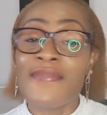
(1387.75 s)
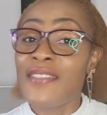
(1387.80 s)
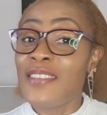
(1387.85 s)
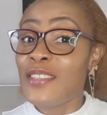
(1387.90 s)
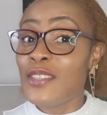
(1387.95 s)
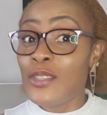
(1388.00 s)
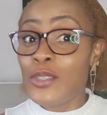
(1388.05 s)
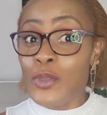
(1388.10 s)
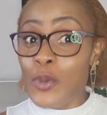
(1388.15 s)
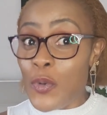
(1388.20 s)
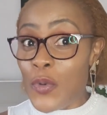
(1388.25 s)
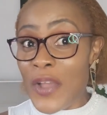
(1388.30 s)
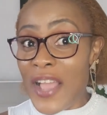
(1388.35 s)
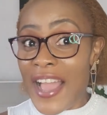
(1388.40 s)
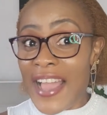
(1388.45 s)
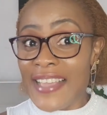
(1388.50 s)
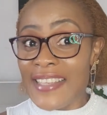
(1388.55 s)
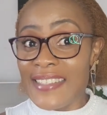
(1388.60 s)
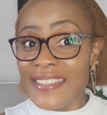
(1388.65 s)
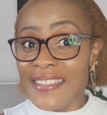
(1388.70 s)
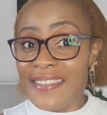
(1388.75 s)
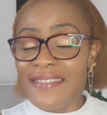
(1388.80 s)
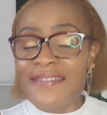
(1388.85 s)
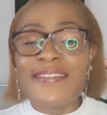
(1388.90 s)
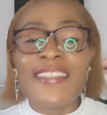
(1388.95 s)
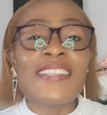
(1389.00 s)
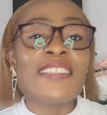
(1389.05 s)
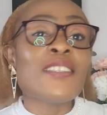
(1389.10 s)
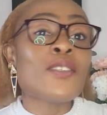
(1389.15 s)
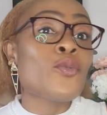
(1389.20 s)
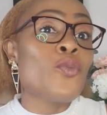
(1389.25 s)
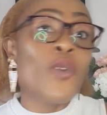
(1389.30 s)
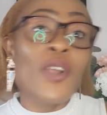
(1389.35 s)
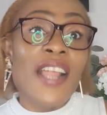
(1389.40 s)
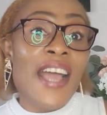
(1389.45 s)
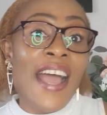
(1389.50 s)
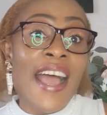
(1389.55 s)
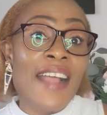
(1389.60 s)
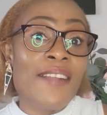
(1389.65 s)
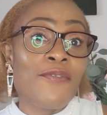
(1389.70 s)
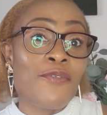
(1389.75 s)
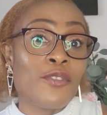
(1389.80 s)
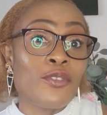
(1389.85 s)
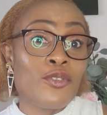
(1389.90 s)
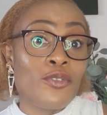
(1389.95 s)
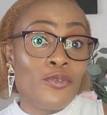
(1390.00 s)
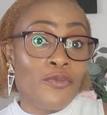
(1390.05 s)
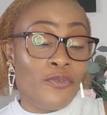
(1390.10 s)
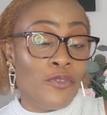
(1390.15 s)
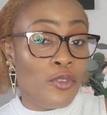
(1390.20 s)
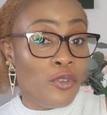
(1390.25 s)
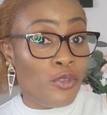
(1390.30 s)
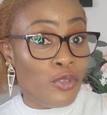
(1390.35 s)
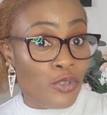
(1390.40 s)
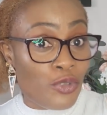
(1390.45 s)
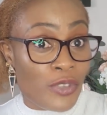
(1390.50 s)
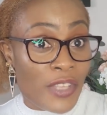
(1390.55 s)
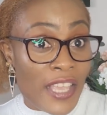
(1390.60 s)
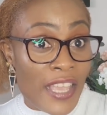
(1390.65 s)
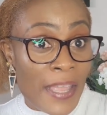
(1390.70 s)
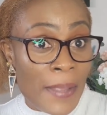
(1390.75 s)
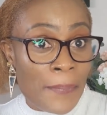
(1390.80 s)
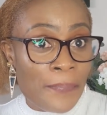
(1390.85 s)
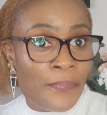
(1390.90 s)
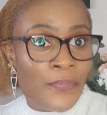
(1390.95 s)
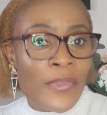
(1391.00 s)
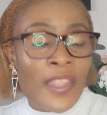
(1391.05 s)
So guys, that is what I have for you today.